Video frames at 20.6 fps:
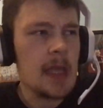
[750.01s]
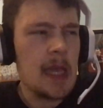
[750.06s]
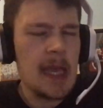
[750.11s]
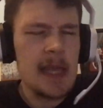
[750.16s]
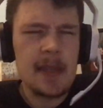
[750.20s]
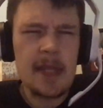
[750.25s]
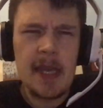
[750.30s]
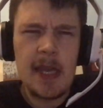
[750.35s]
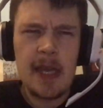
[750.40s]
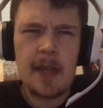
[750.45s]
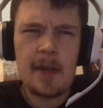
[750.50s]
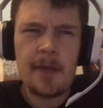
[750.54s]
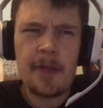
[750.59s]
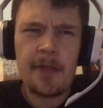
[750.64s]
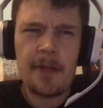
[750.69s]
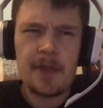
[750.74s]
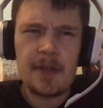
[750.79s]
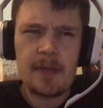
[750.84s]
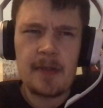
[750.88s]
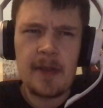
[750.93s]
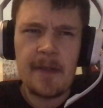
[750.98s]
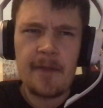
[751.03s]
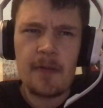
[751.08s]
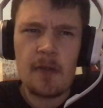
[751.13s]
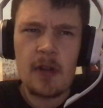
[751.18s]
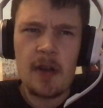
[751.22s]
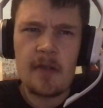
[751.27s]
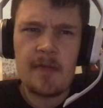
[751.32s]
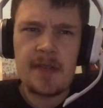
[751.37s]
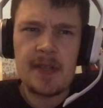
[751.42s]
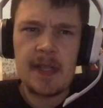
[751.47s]
And then
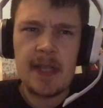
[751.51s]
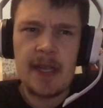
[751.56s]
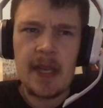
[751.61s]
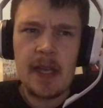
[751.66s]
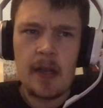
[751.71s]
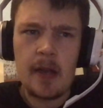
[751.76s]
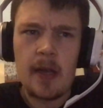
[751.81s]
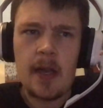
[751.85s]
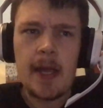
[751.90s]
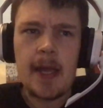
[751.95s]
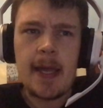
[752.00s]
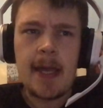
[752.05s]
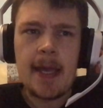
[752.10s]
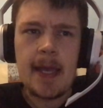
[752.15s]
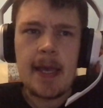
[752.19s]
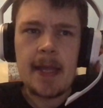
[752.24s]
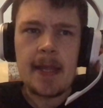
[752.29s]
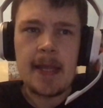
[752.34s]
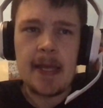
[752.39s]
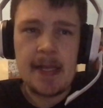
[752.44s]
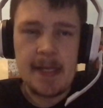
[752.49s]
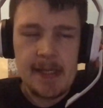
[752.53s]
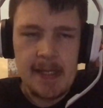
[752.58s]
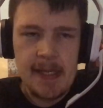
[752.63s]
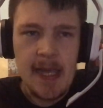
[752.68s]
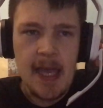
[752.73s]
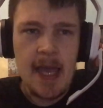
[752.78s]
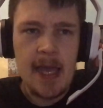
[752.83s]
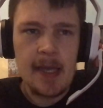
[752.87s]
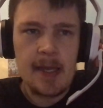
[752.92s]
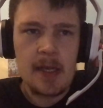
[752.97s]
24 hours later, they
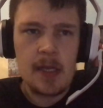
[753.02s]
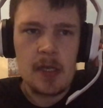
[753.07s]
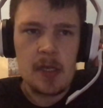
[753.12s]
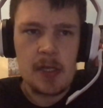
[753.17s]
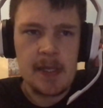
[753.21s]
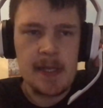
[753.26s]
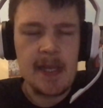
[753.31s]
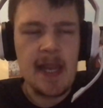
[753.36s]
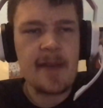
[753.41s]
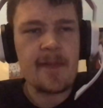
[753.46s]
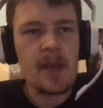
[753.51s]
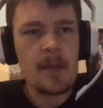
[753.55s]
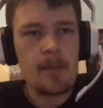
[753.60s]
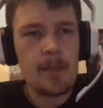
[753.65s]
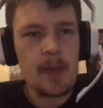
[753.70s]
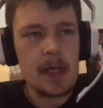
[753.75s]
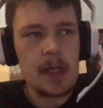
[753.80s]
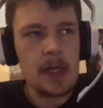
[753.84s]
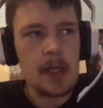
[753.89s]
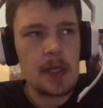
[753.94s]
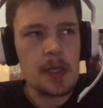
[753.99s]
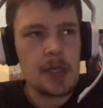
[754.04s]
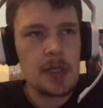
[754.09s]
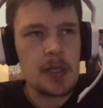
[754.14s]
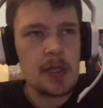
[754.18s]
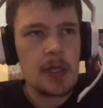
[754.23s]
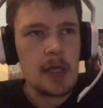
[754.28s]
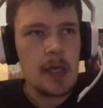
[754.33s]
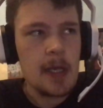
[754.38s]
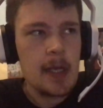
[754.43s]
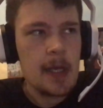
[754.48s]
sack Slaven Bilic.